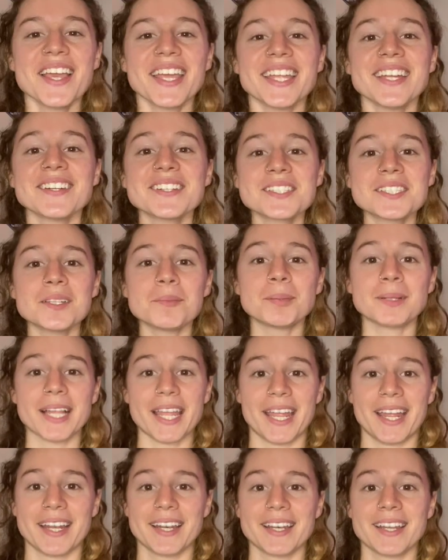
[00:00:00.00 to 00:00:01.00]
Here's the
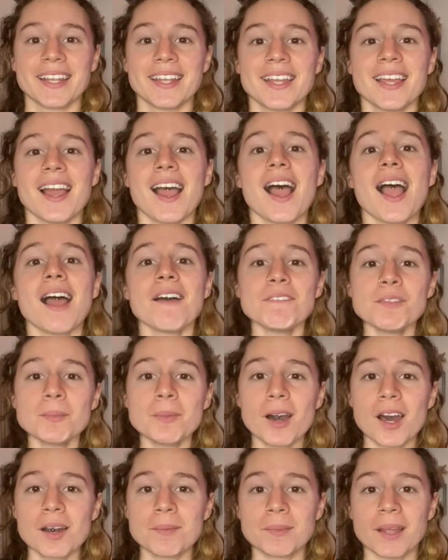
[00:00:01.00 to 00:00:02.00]
plan. I have the
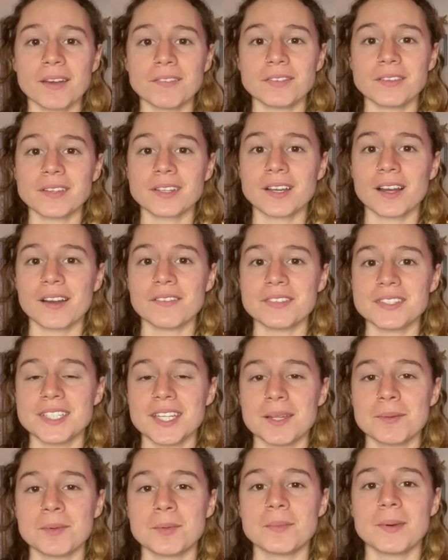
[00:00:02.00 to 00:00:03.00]
bottom half of the coffee
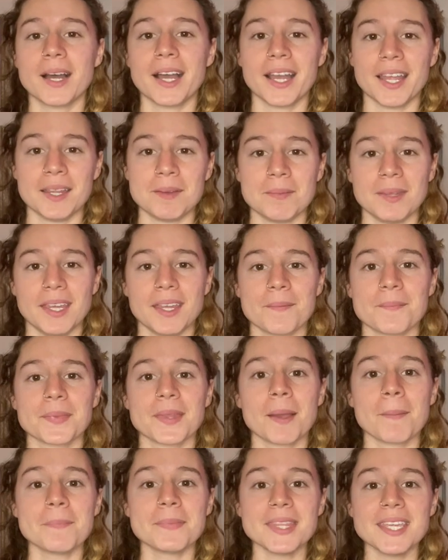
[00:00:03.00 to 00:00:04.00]
table behind me.
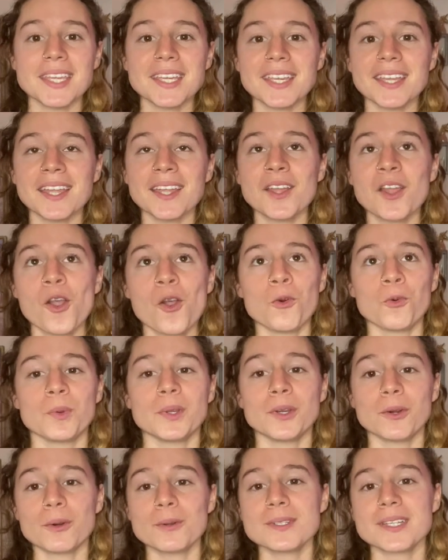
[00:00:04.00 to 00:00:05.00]
I'm thinking we
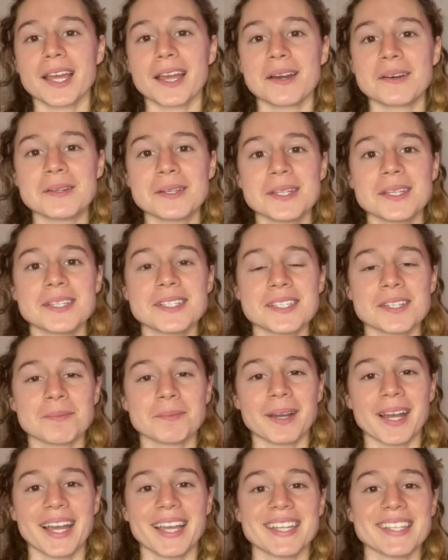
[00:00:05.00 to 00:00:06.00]
go down to
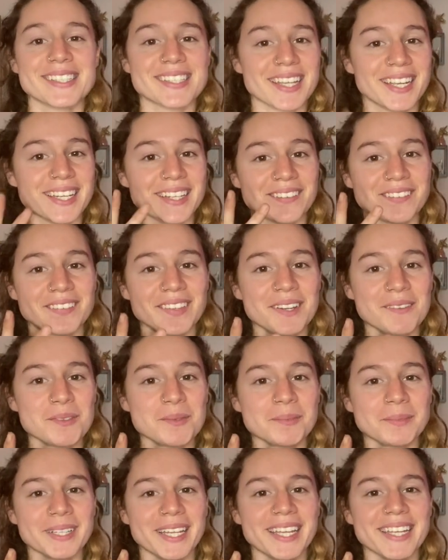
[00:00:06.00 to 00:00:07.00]
my second
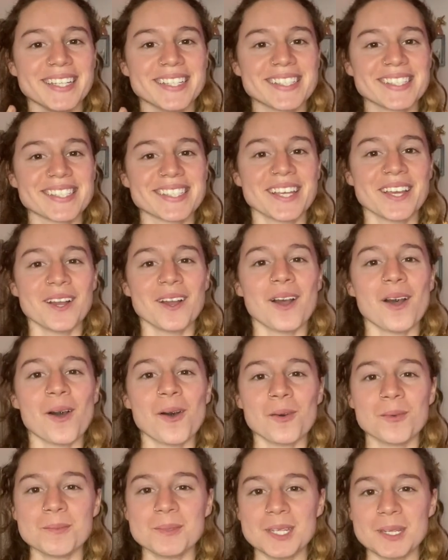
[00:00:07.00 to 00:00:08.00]
favorite place,
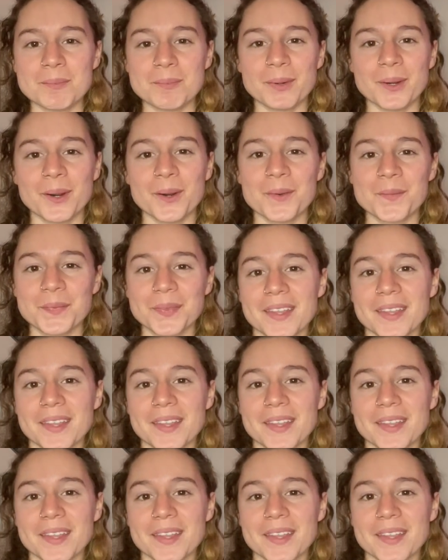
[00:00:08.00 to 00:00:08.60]
Home Depot.